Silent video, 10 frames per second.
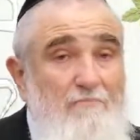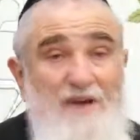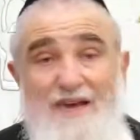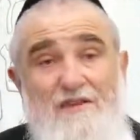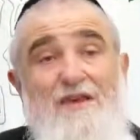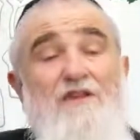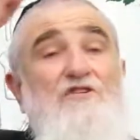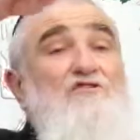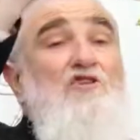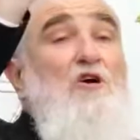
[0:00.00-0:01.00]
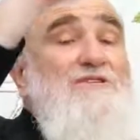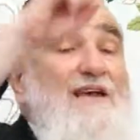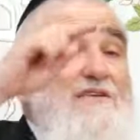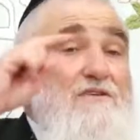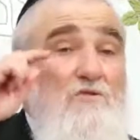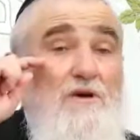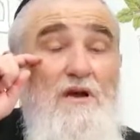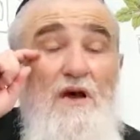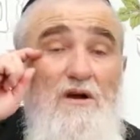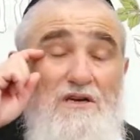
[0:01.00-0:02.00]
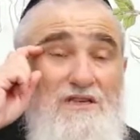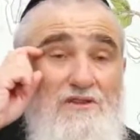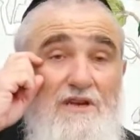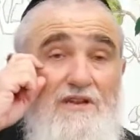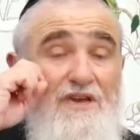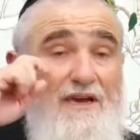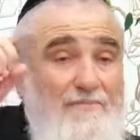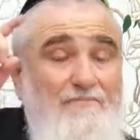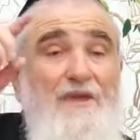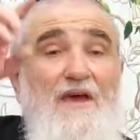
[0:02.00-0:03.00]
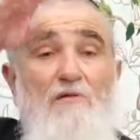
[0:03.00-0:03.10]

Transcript: but he didn't, he chose not to do it because he didn't think